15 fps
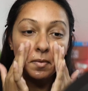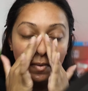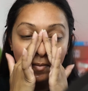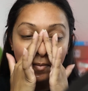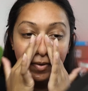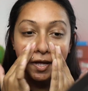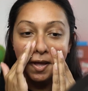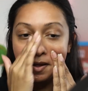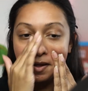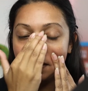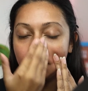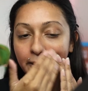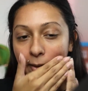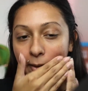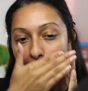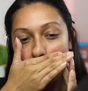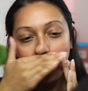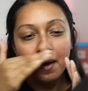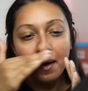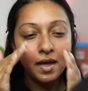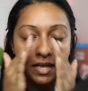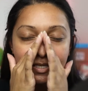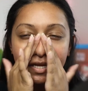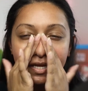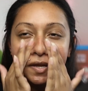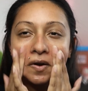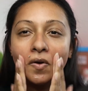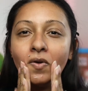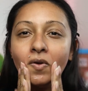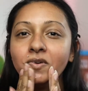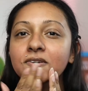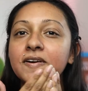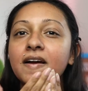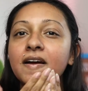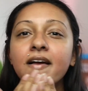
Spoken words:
but as I get older,